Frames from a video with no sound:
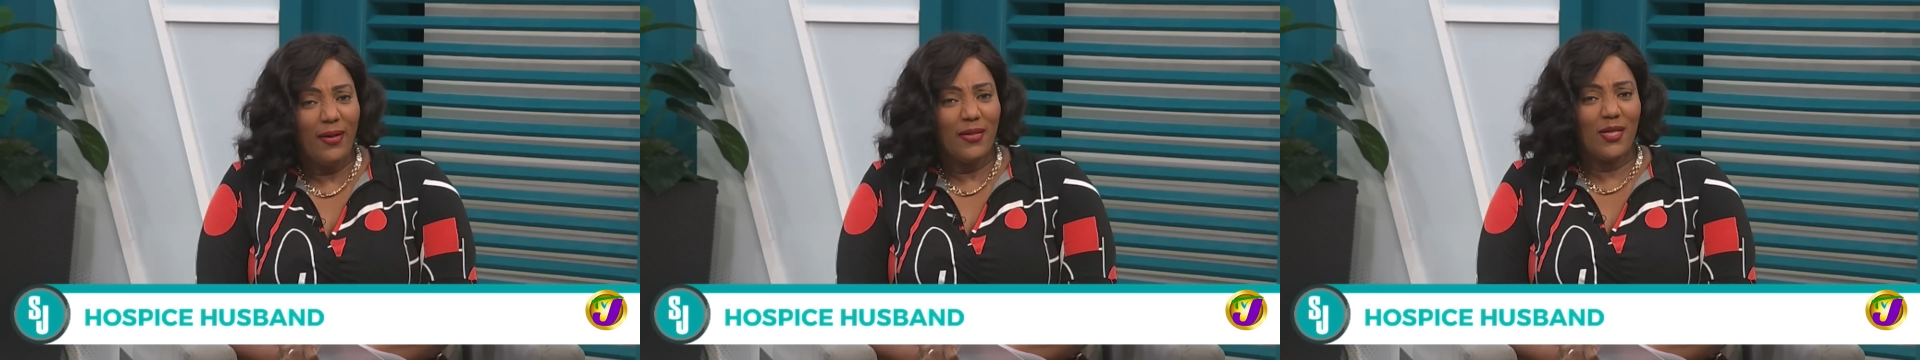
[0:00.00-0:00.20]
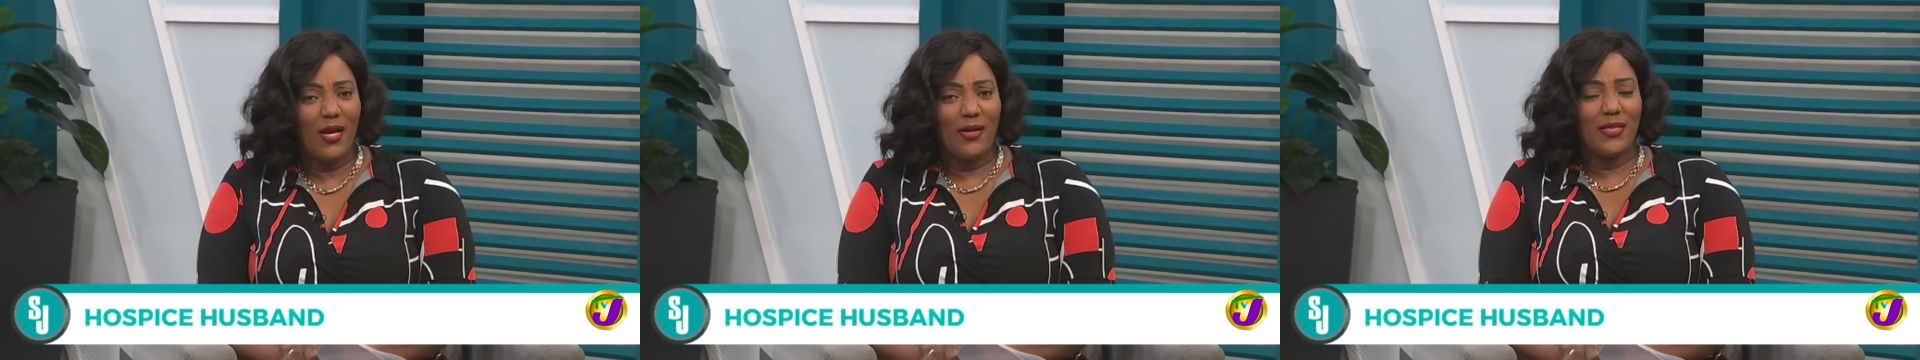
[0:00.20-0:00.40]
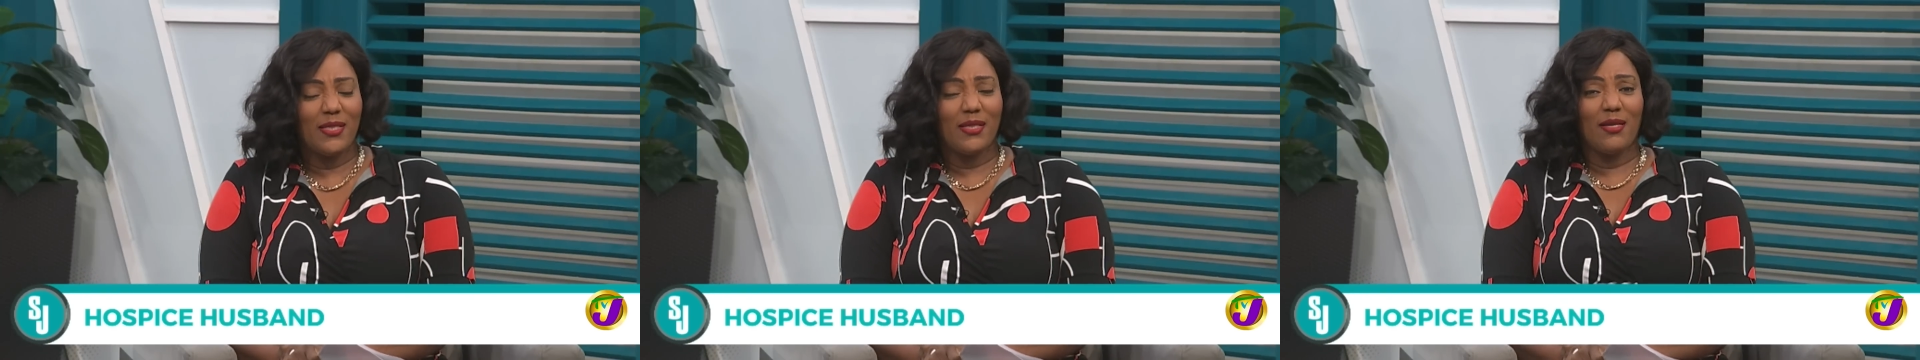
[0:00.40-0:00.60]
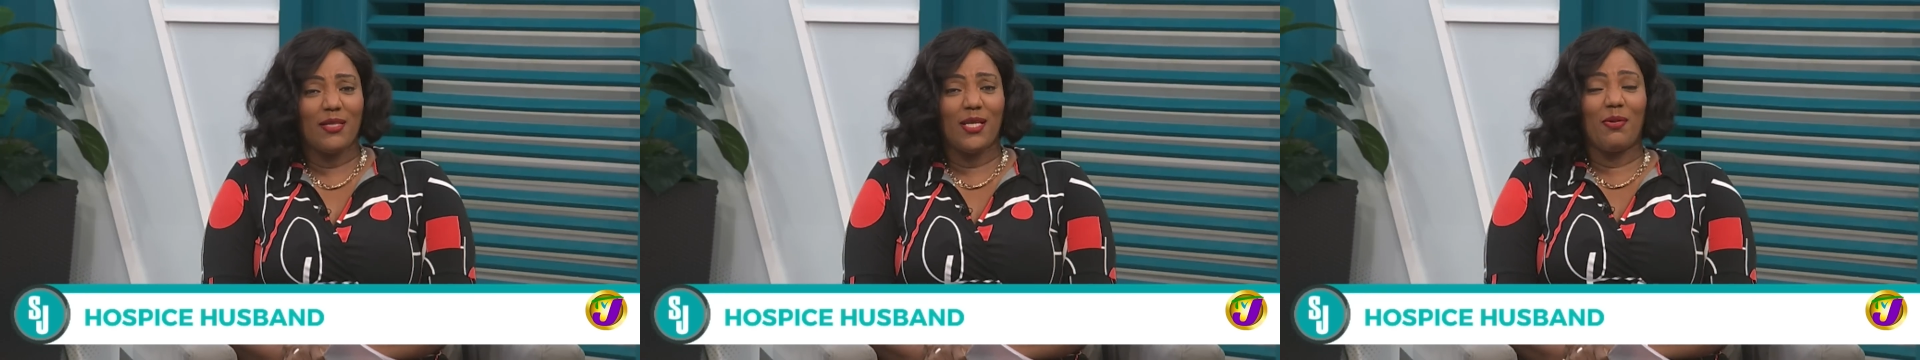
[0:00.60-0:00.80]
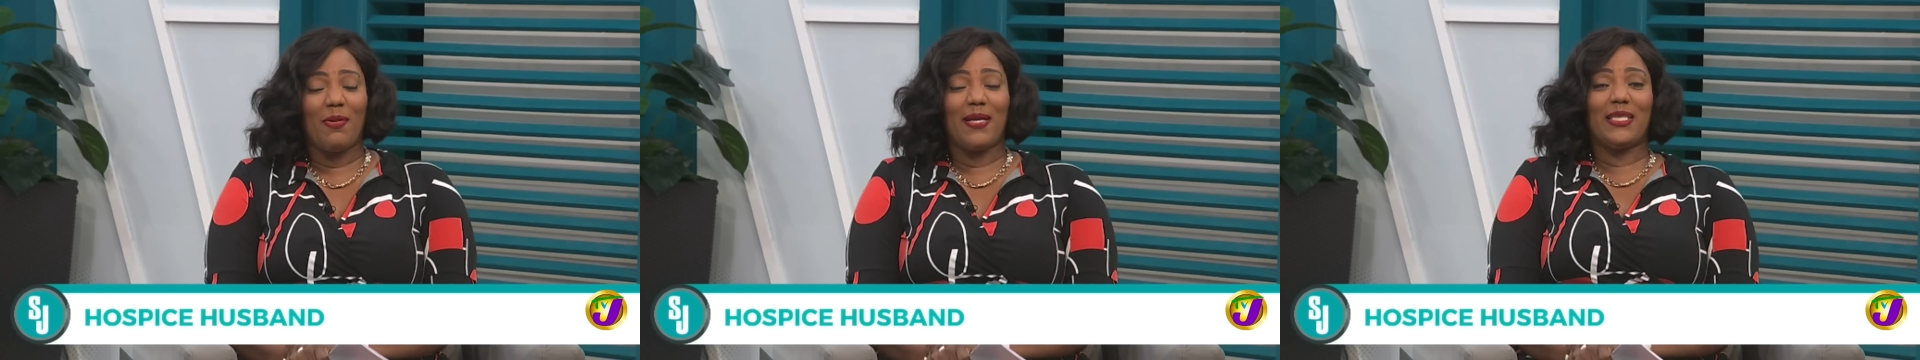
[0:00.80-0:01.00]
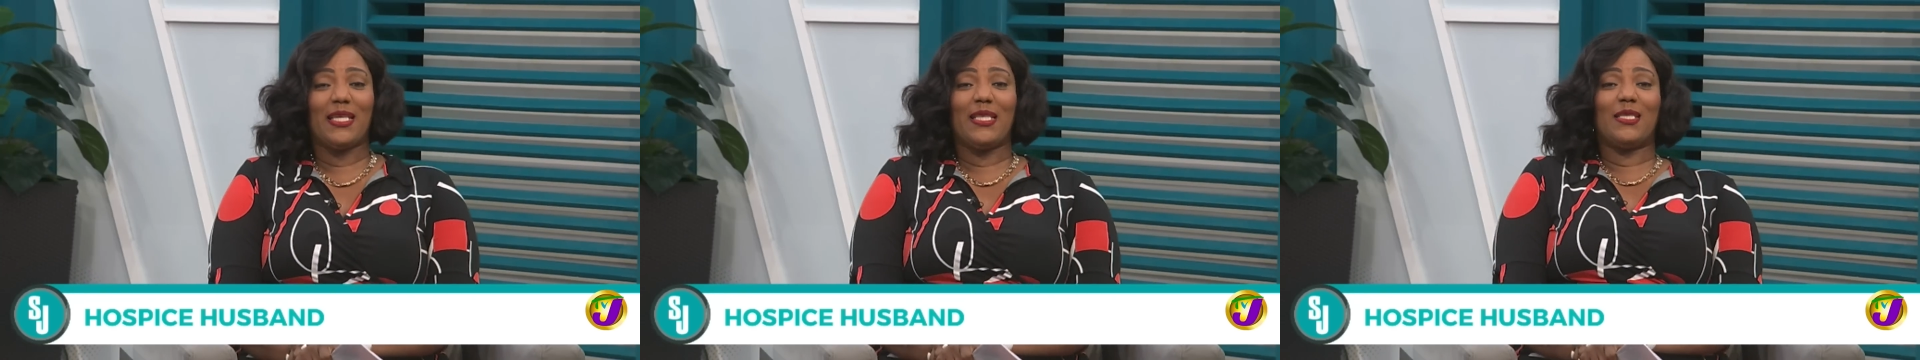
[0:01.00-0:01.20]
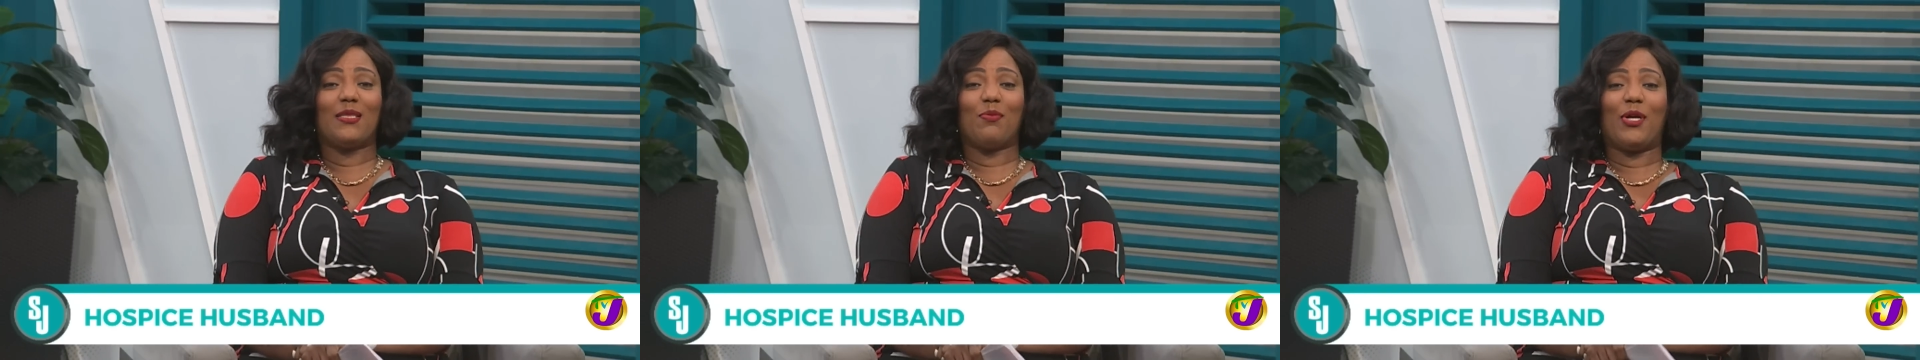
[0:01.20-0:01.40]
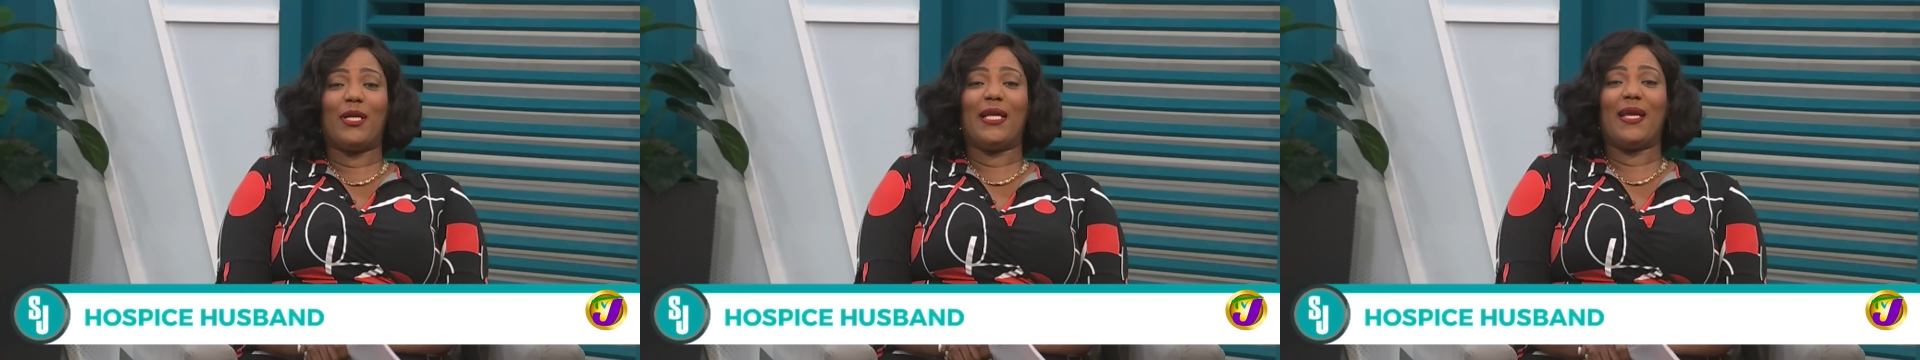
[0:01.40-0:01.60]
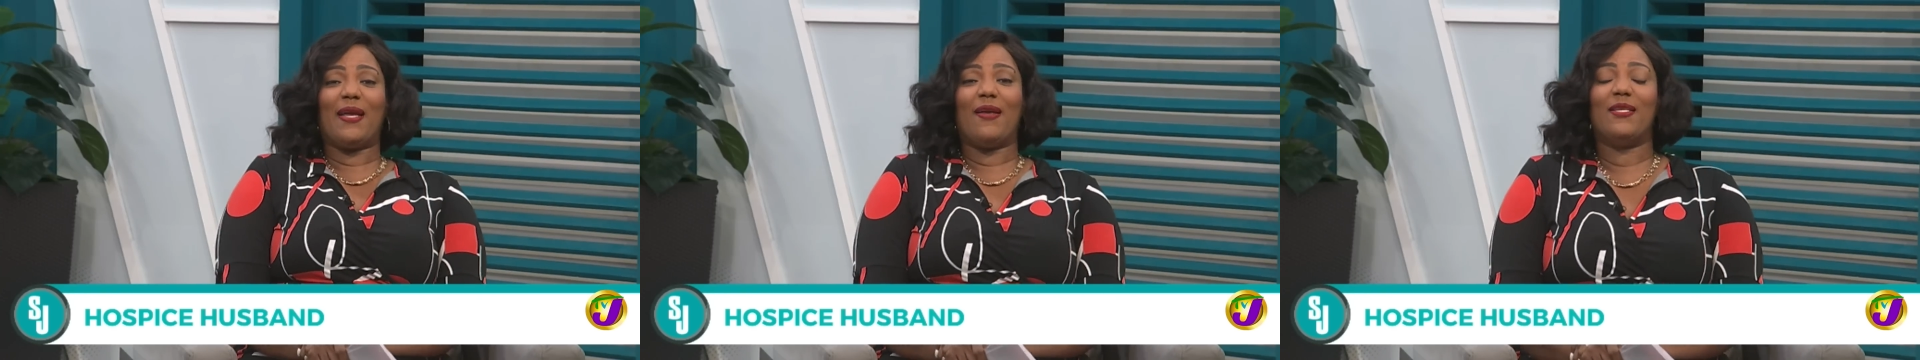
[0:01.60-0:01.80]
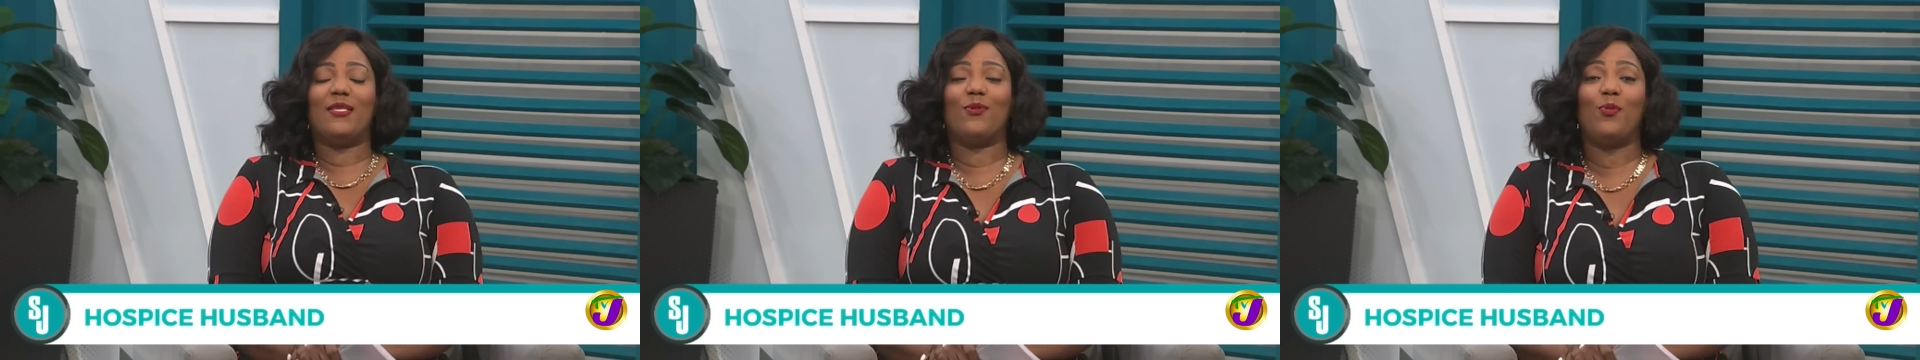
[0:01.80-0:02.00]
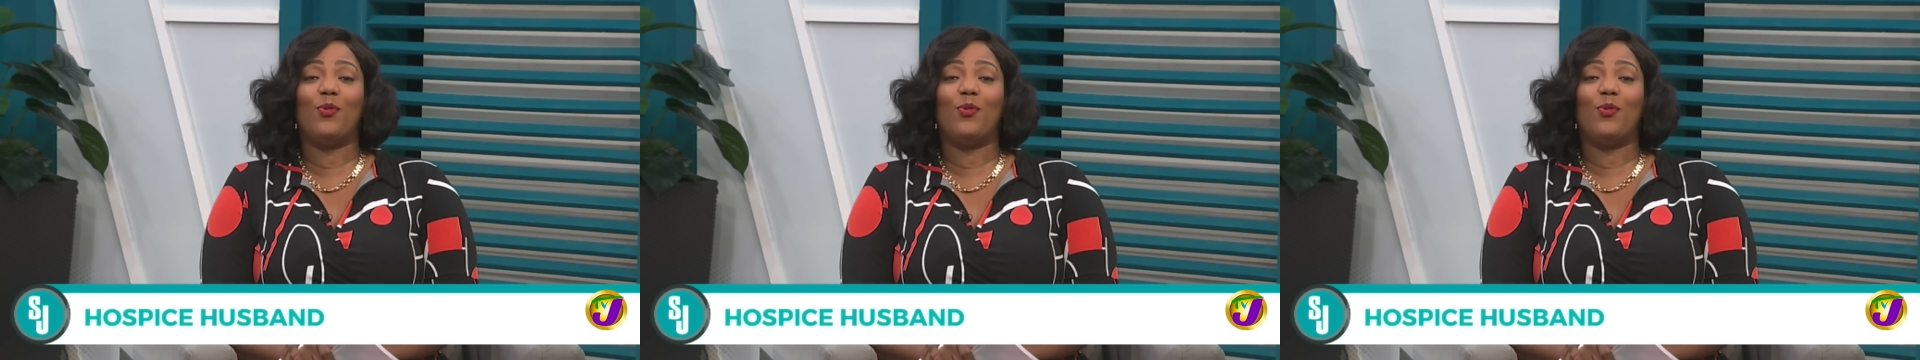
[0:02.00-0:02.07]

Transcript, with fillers: So our discussion question this morning is,